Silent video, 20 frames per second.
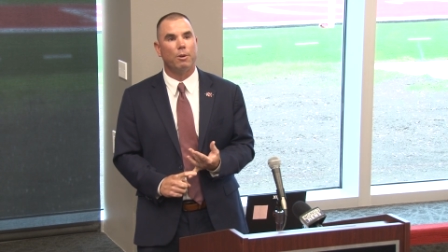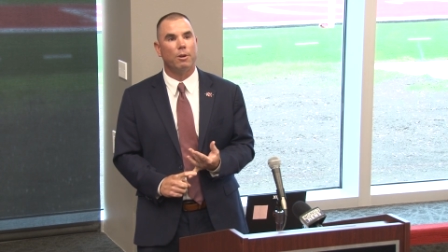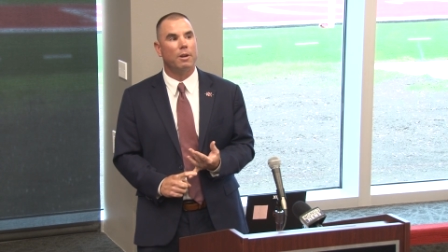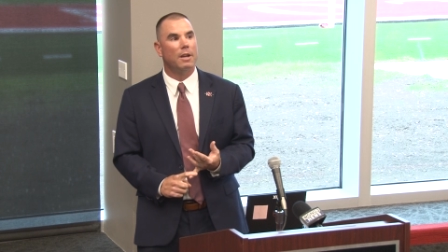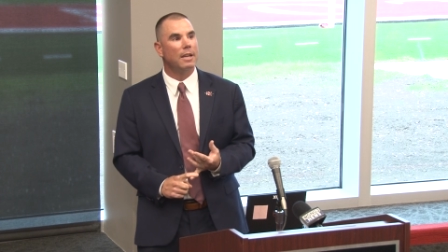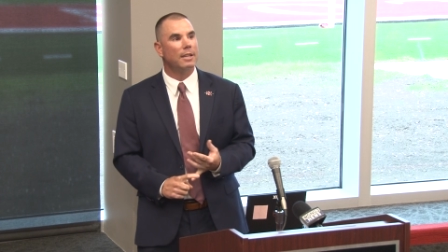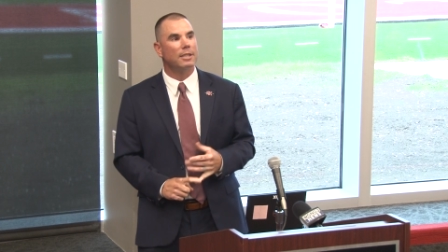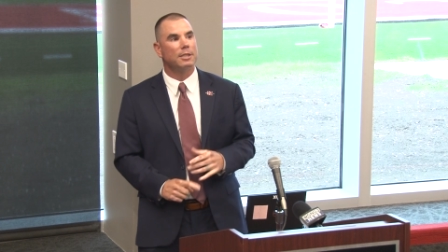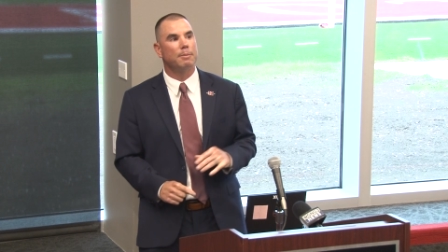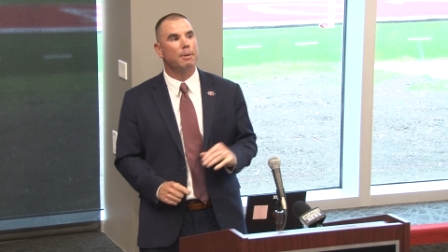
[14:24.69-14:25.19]
or
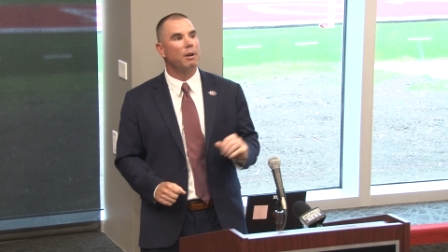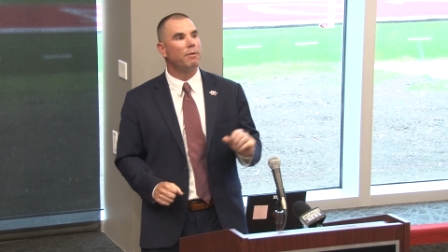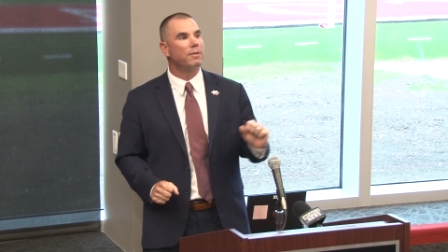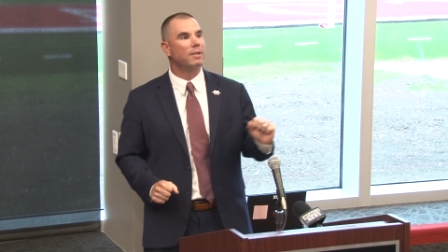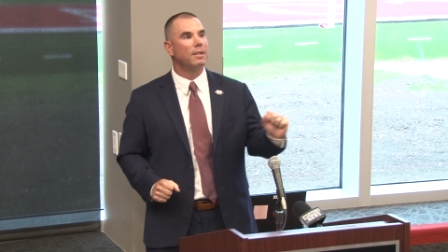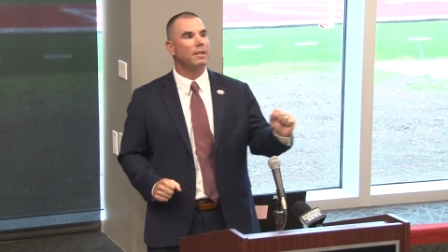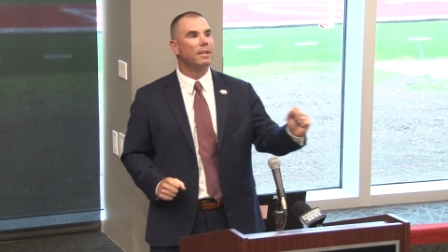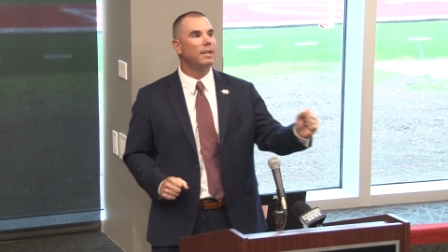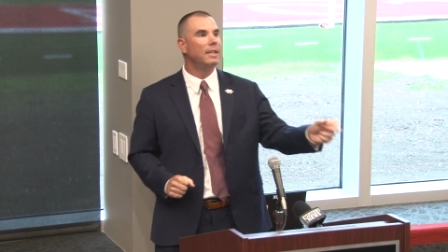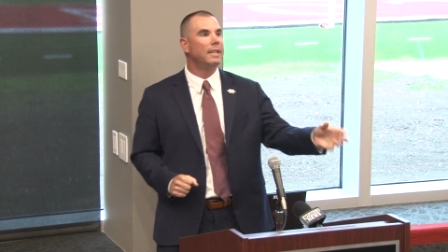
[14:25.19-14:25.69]
doesn't matter if it's
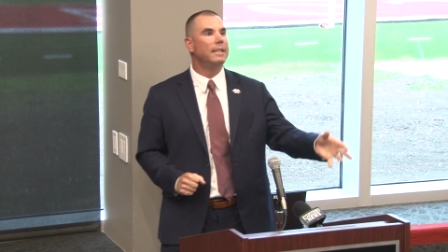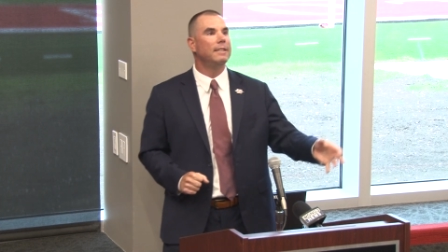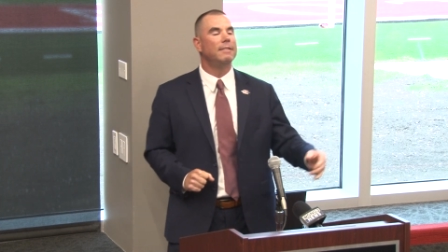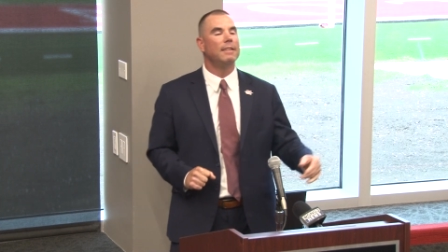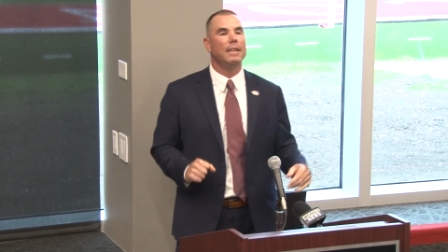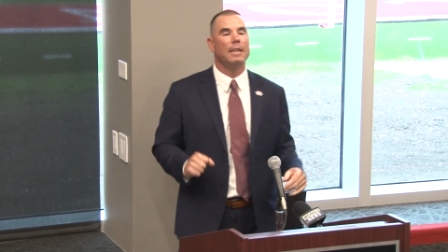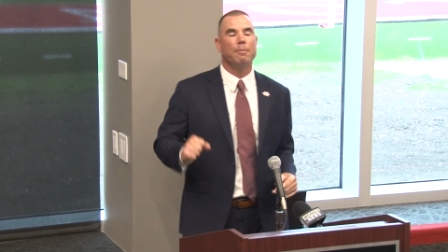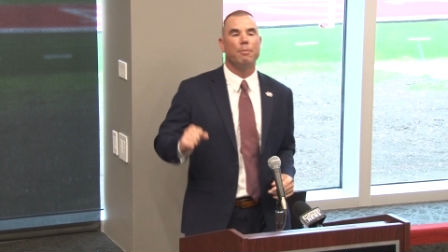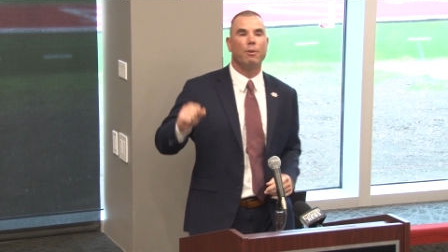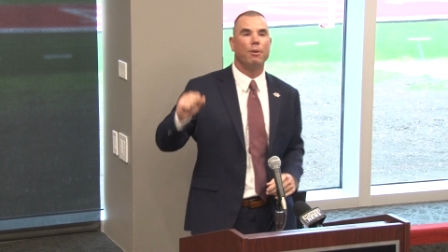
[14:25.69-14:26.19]
a little league
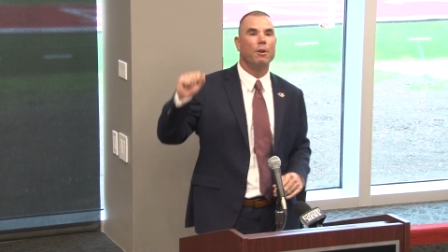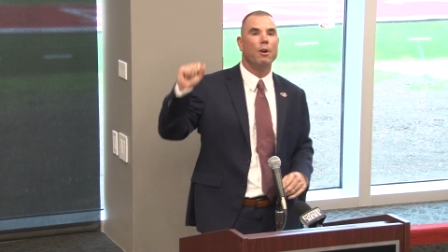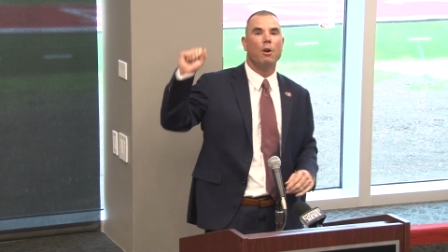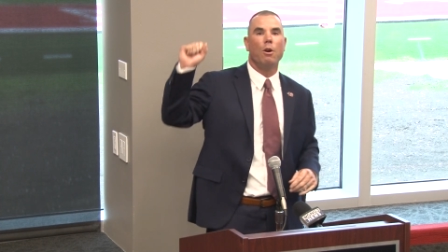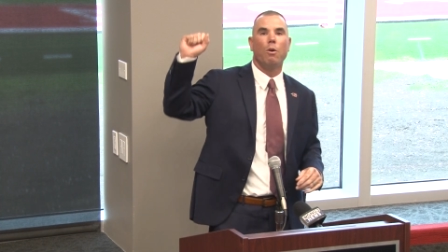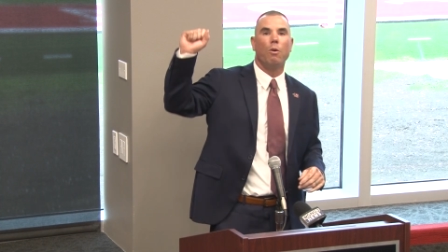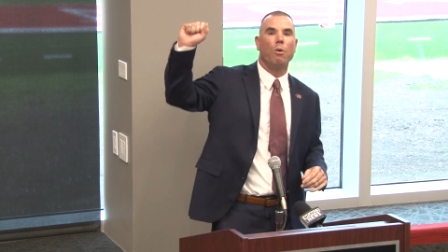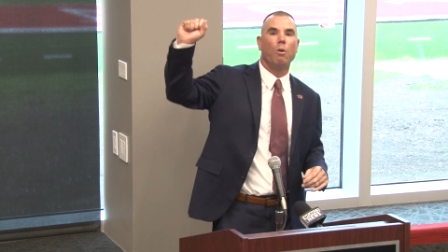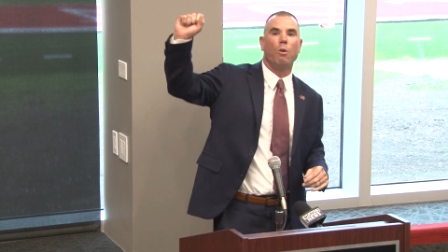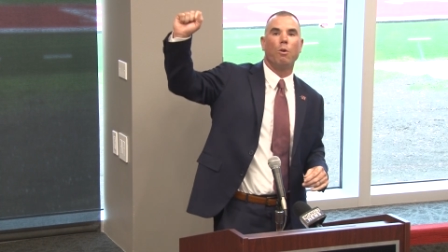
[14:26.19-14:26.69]
team or,
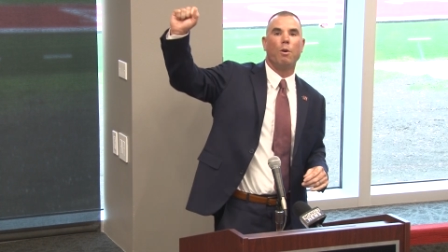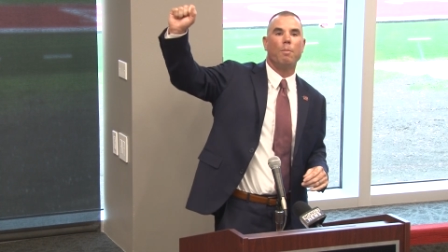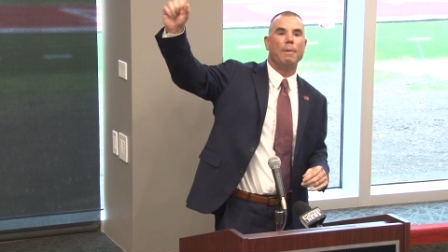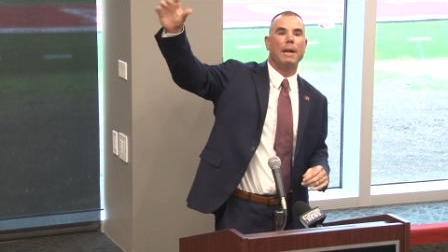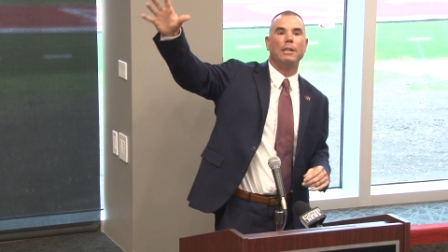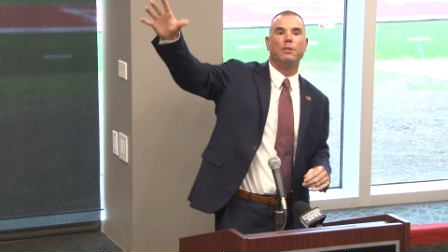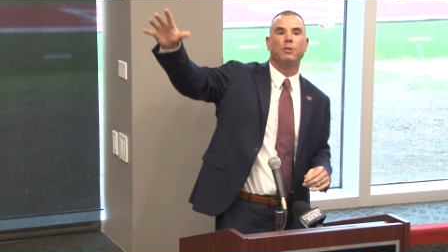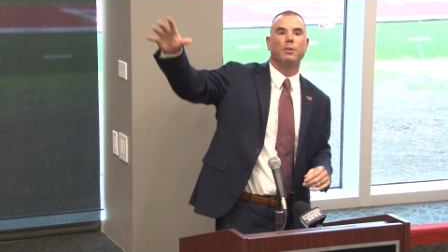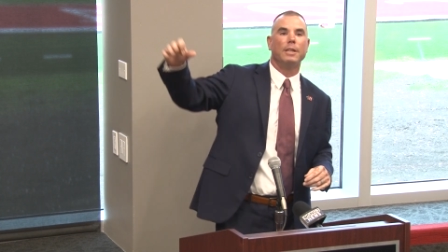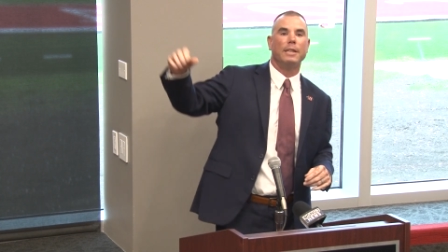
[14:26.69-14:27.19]
or, or, a
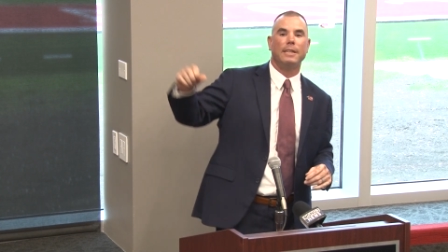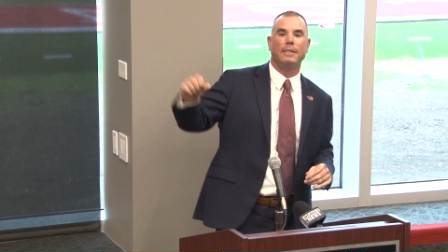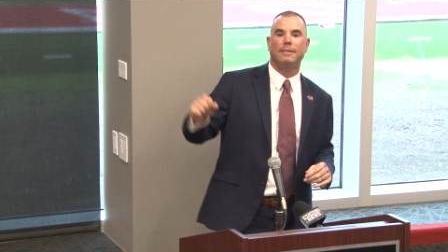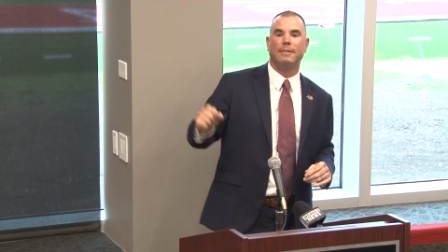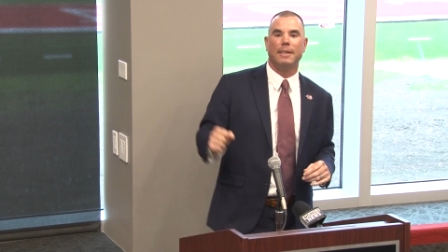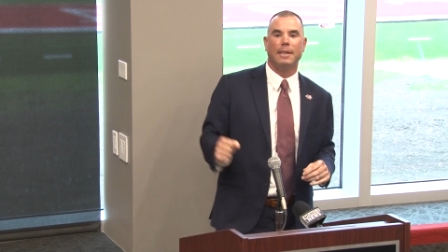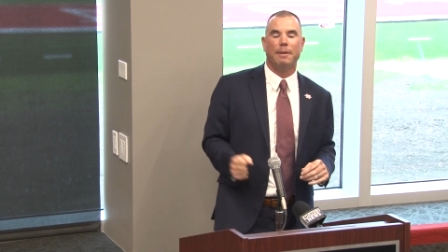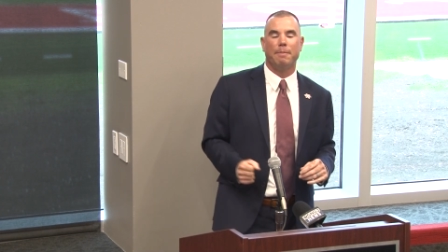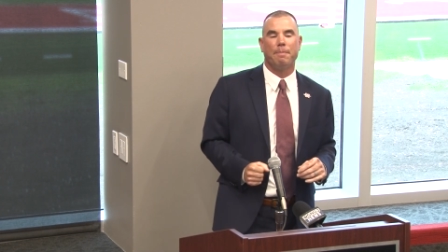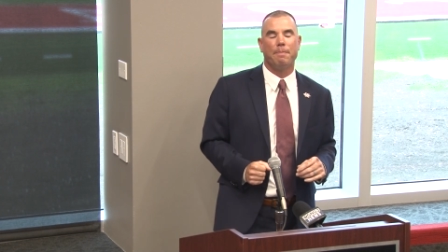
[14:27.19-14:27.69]
major league
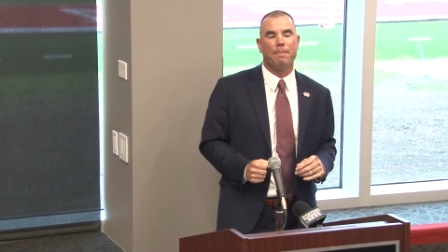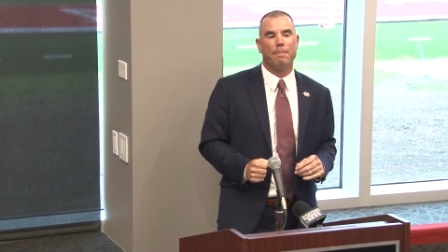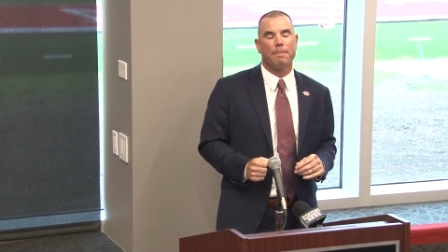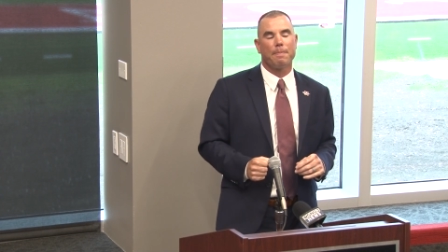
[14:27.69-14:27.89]
team,